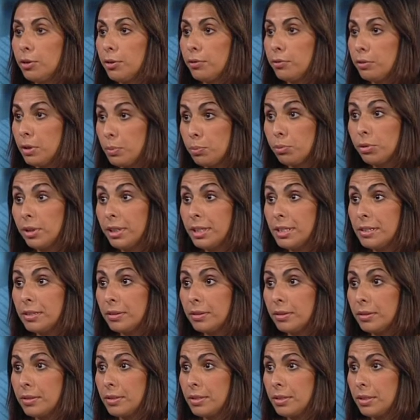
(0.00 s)
of
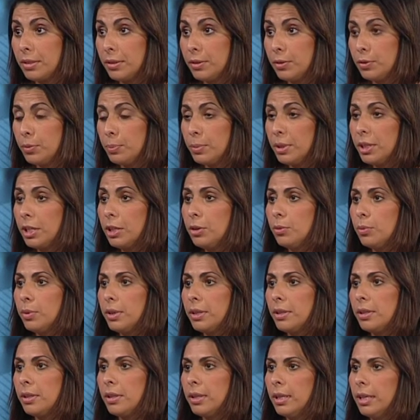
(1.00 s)
reprisals to begin
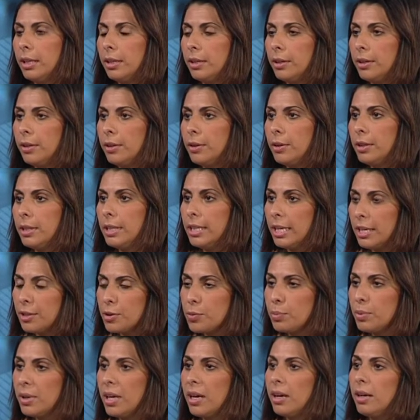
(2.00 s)
with.
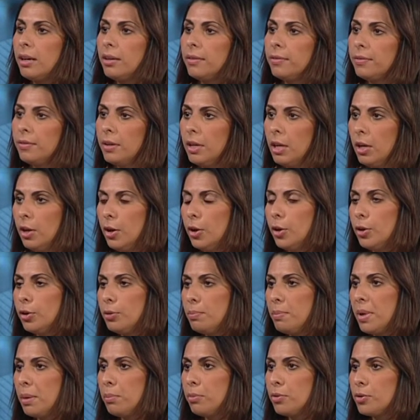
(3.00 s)
Yes, we have
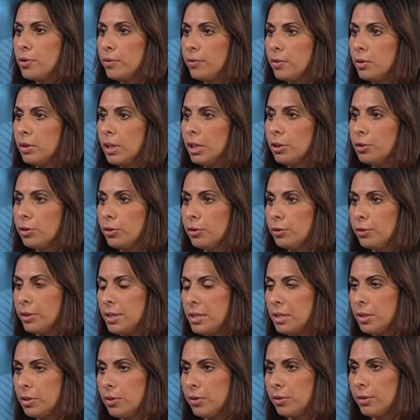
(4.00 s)
heard members of the National
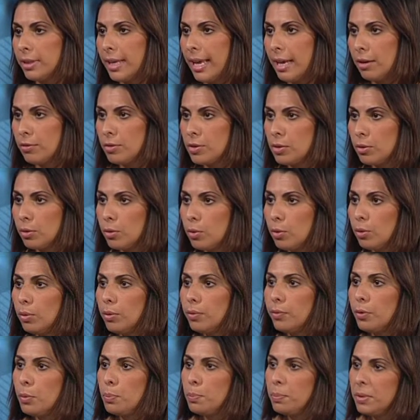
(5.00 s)
Transitional Council call
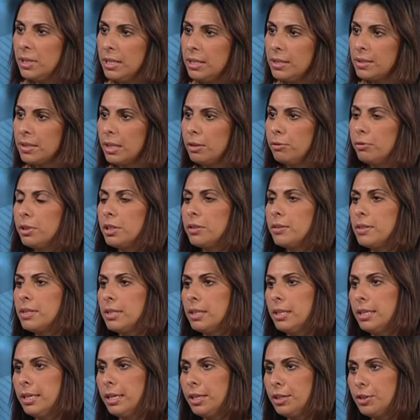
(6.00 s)
for peace and
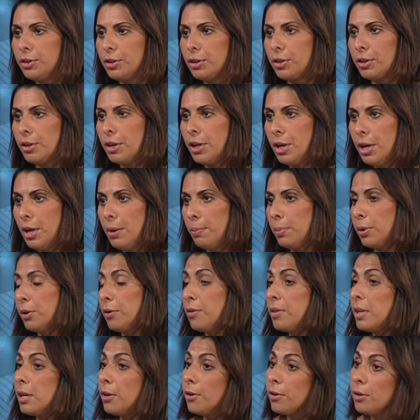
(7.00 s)
reconciliation, but
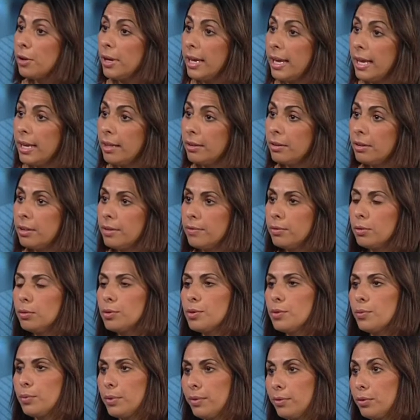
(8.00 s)
on the other hand,
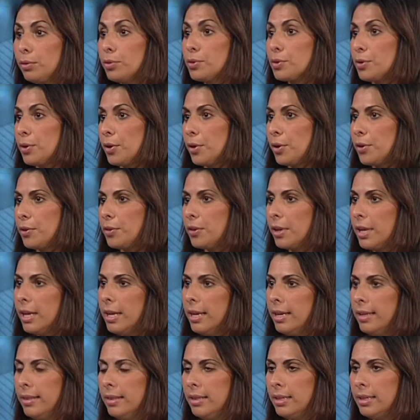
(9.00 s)
we've also heard
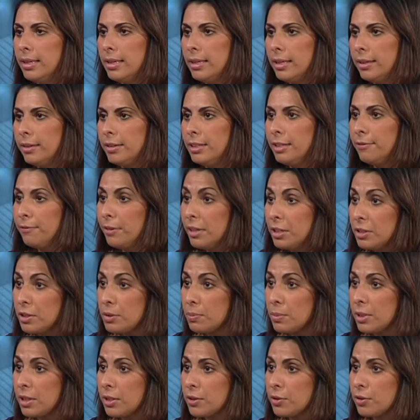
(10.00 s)
the Defence
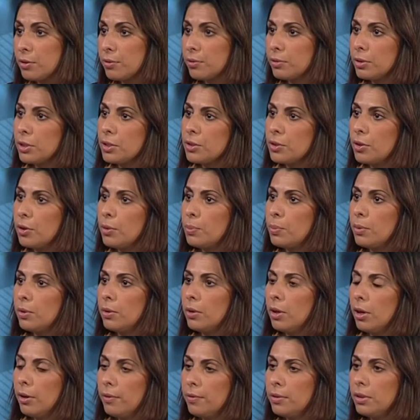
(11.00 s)
Minister, for
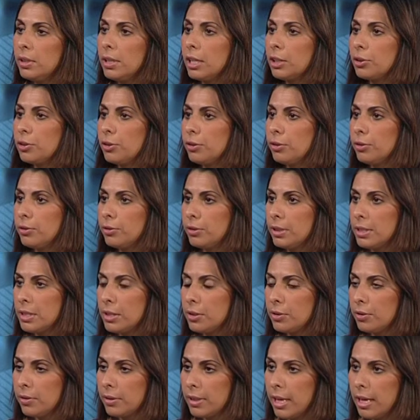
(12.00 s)
example, of the National
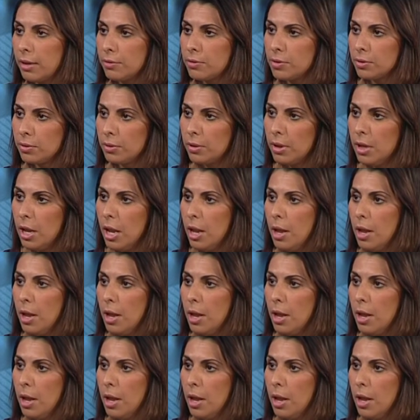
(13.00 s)
Transitional Council